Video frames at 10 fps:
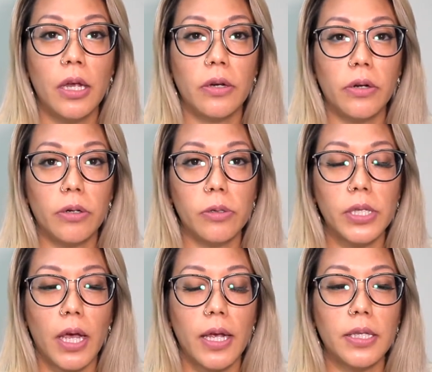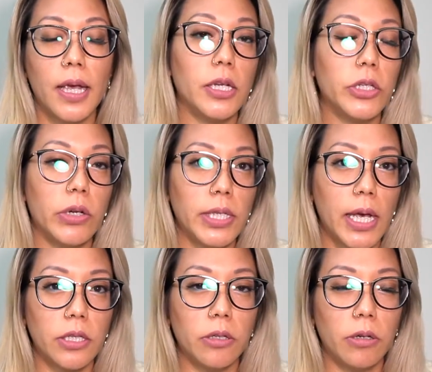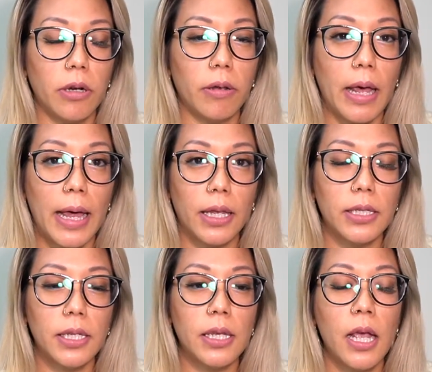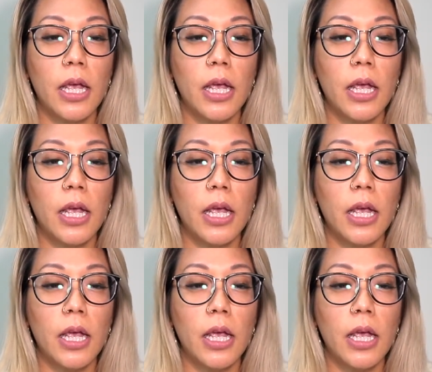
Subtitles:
neuroscience, and transactional analysis